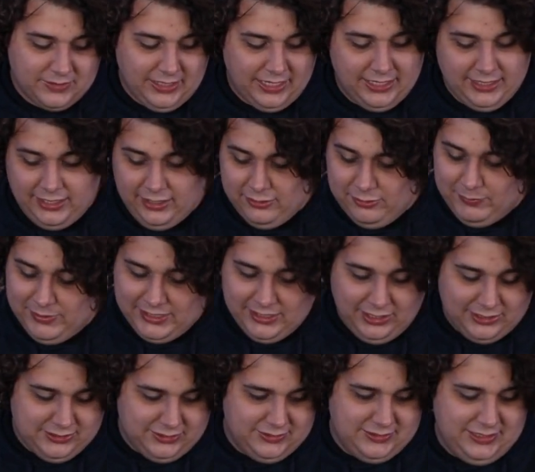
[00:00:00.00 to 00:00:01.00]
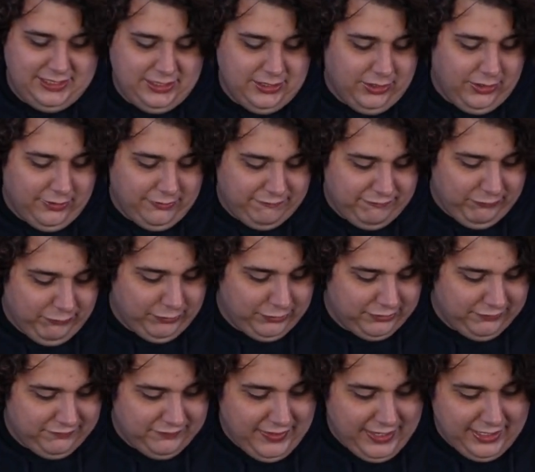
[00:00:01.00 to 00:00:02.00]
And here we can also see our
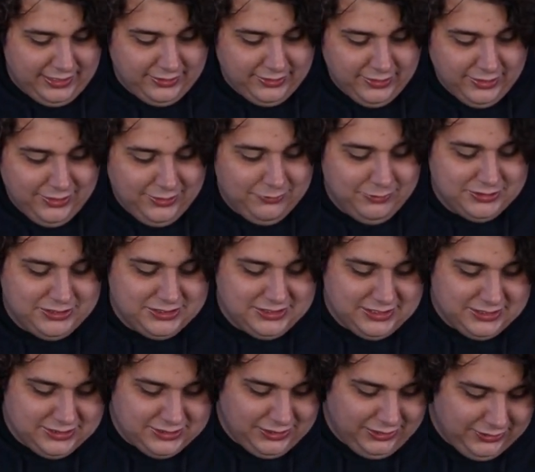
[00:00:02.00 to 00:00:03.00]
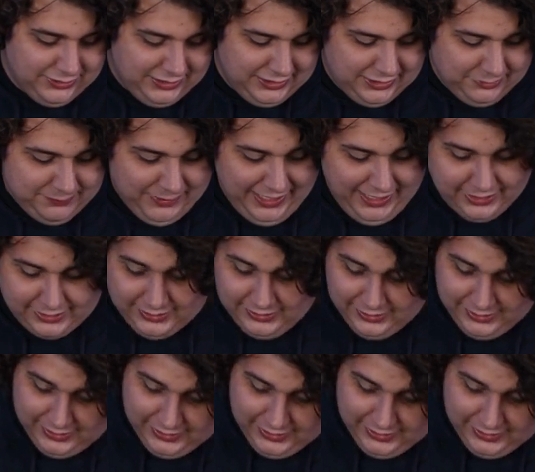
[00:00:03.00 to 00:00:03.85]
fourth fan, which is installed in the back.